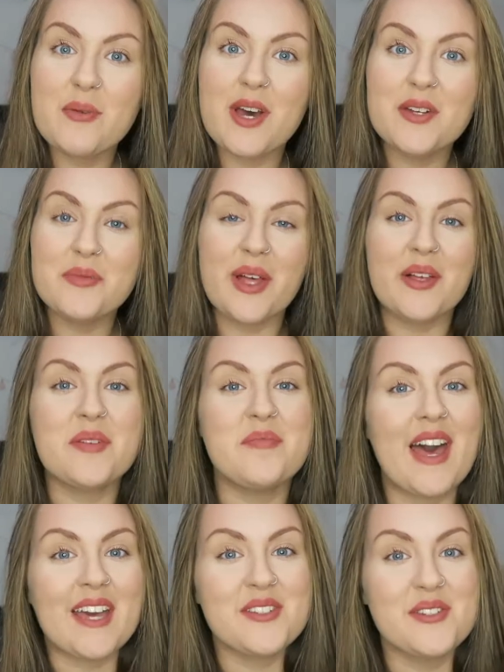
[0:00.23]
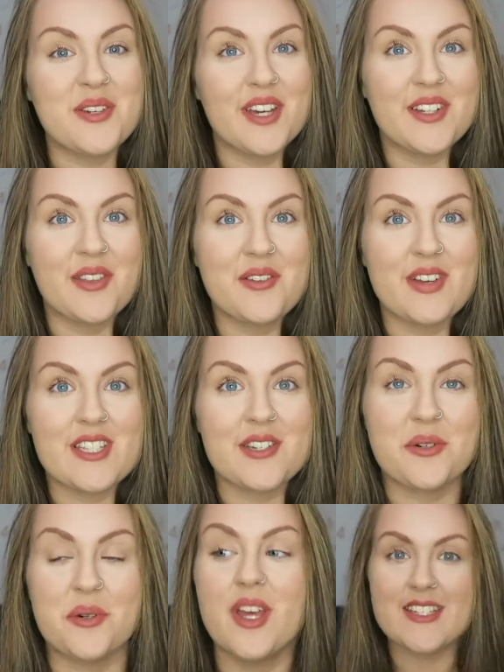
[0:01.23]
everyone, welcome back to another
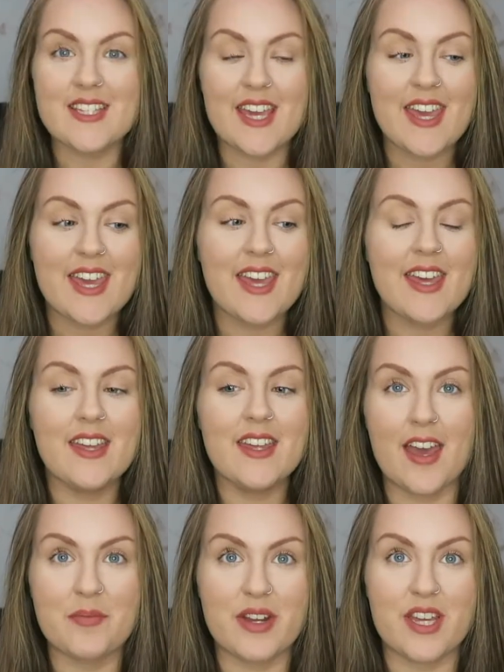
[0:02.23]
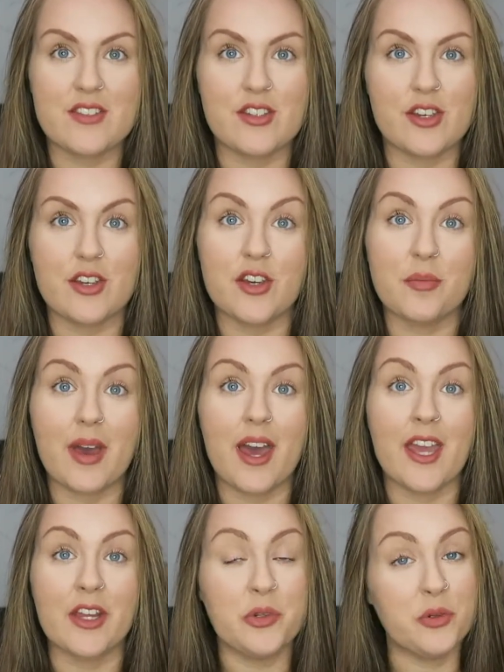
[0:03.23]
video. Today I'm bringing to you
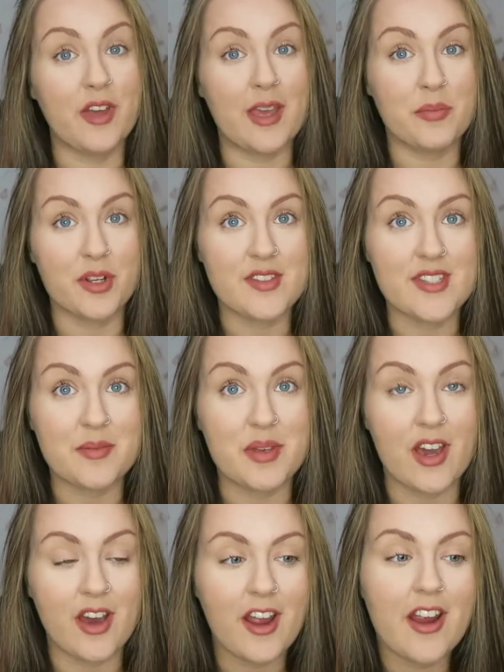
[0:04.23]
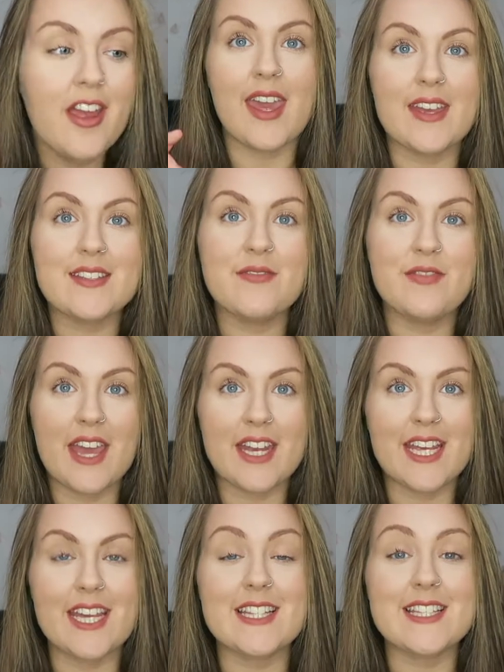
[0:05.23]
my November TBR. It is a
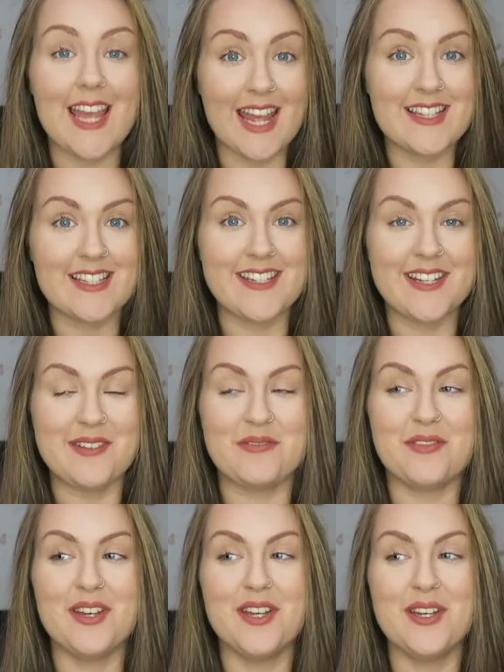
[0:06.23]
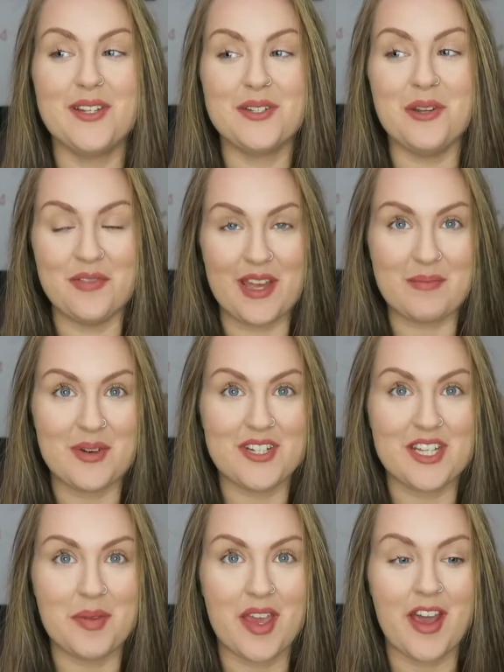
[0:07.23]
very tentative November
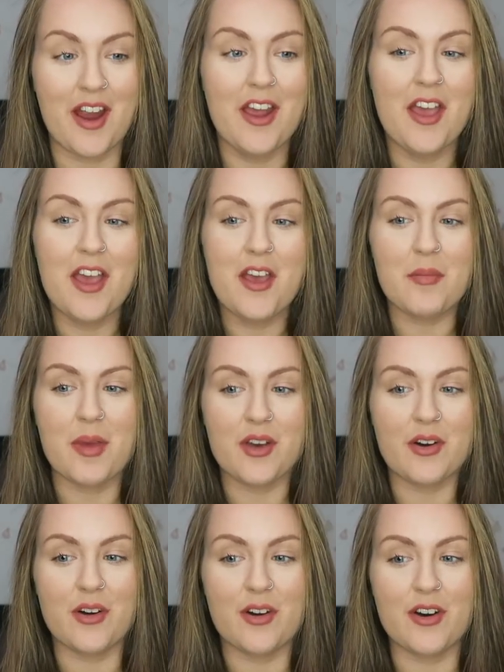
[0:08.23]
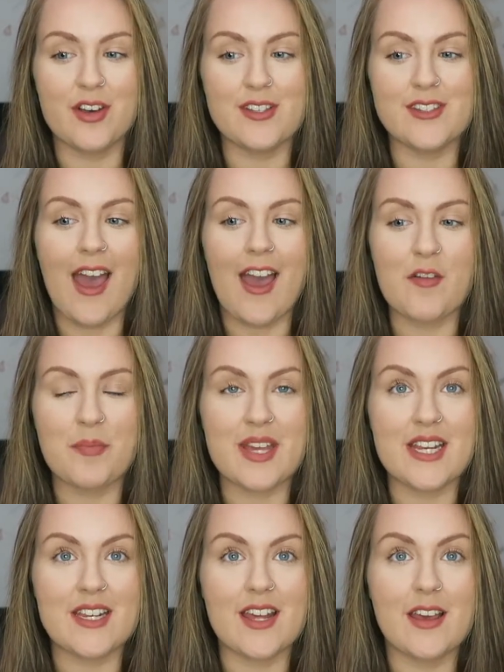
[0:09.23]
TBR because I have
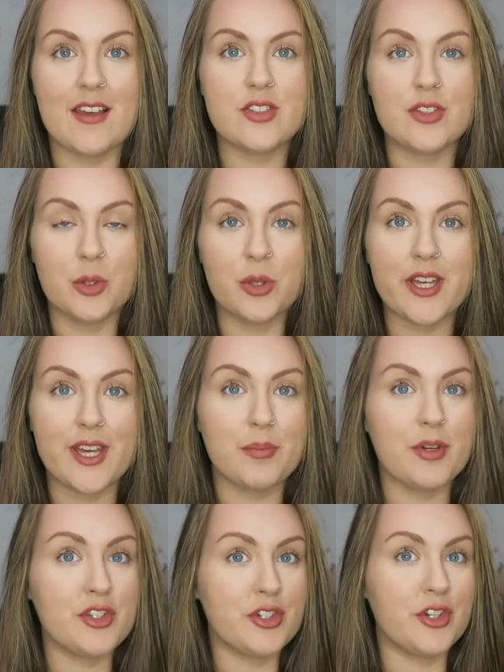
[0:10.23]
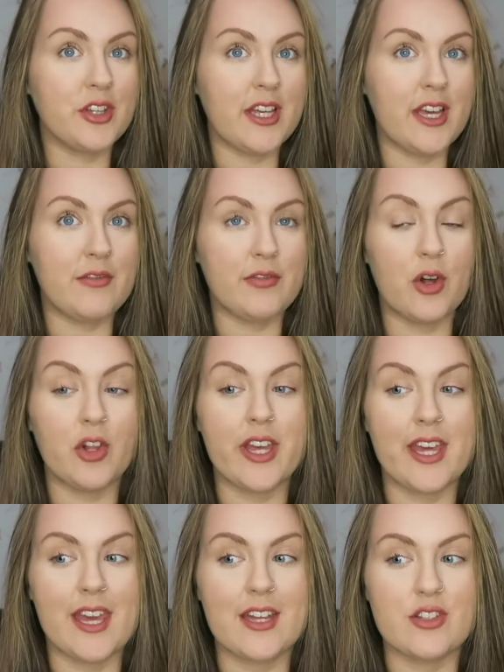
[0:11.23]
been slowly but surely
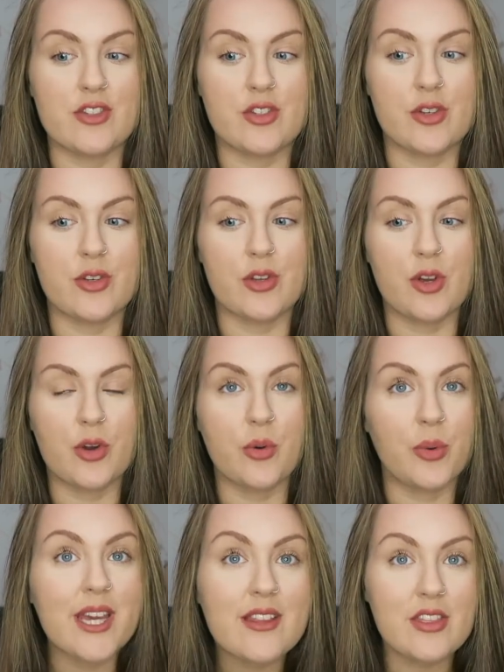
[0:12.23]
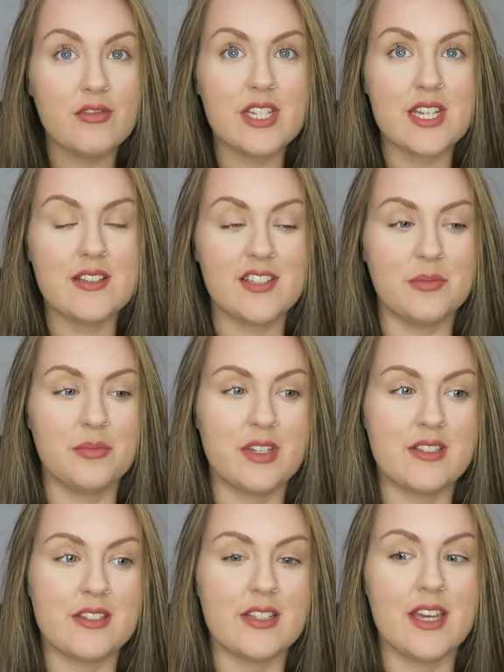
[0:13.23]
falling into quite the reading slump
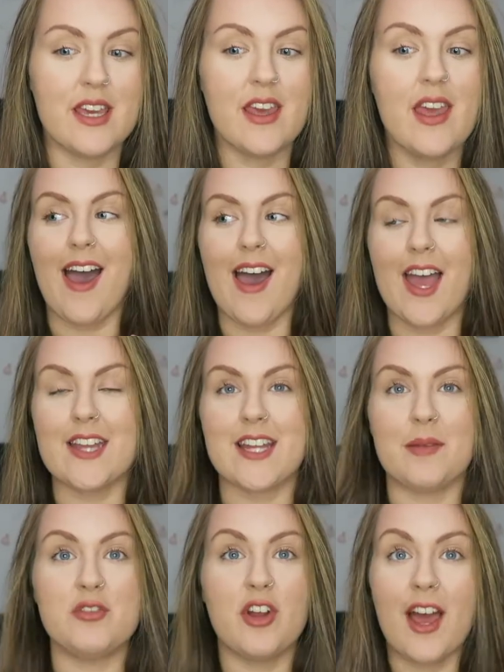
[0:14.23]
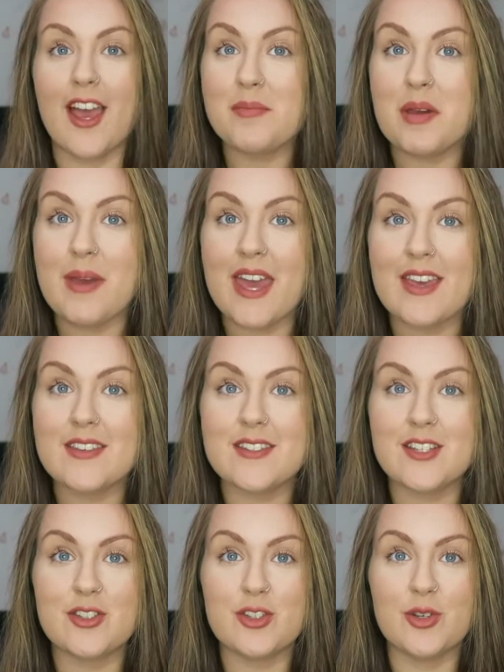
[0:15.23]
recently, and I'm trying my
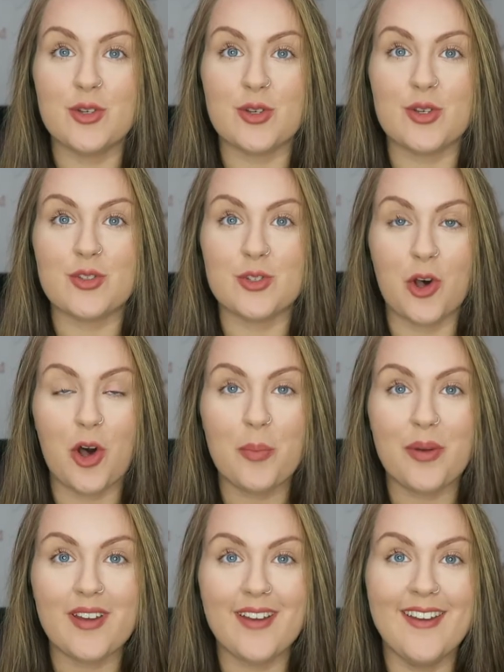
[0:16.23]
best to stop.